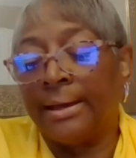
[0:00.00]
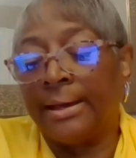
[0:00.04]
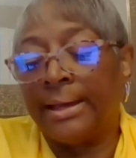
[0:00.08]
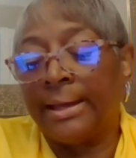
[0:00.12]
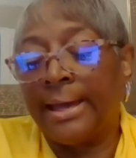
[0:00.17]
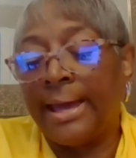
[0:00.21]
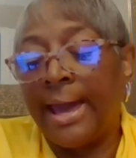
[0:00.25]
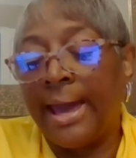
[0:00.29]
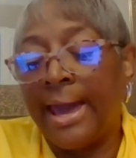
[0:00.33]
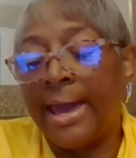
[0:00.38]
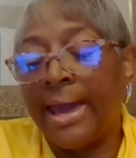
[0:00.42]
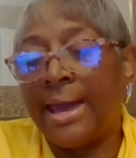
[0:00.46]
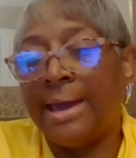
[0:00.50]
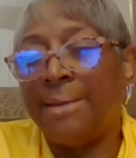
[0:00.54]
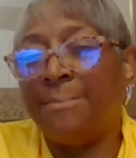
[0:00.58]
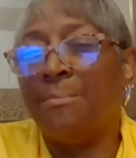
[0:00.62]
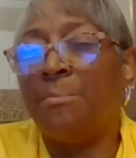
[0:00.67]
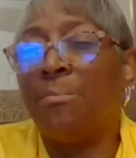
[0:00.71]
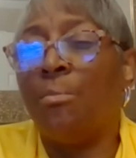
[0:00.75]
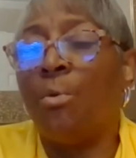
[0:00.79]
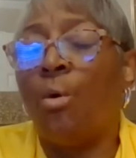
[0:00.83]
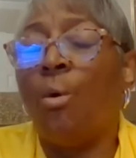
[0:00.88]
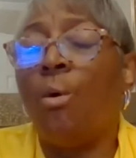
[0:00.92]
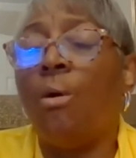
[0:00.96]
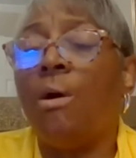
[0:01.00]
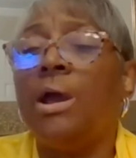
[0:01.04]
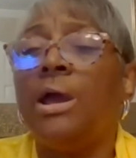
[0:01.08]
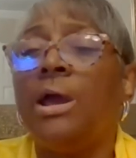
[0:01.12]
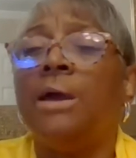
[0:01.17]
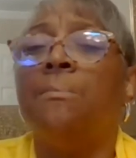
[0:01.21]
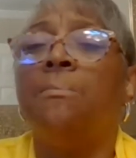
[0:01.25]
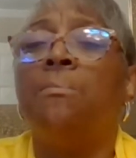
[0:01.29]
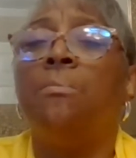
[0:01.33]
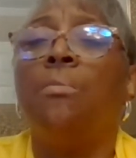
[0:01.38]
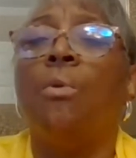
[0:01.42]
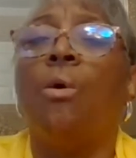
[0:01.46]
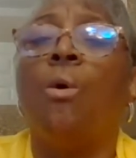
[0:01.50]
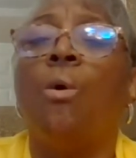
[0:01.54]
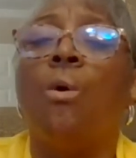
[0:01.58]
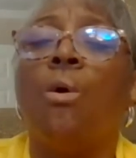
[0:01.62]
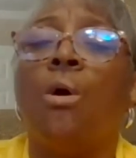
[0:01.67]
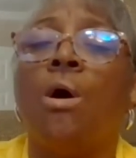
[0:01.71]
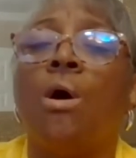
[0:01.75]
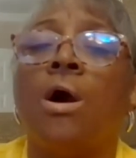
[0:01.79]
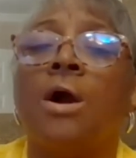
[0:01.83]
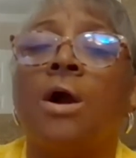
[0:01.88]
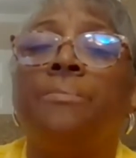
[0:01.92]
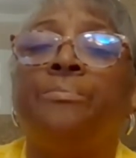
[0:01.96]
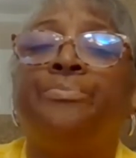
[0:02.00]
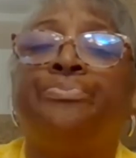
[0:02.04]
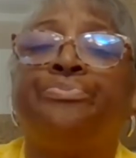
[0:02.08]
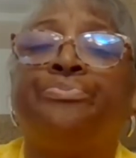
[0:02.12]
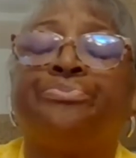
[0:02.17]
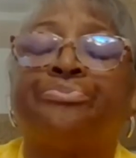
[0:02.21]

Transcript: became more and more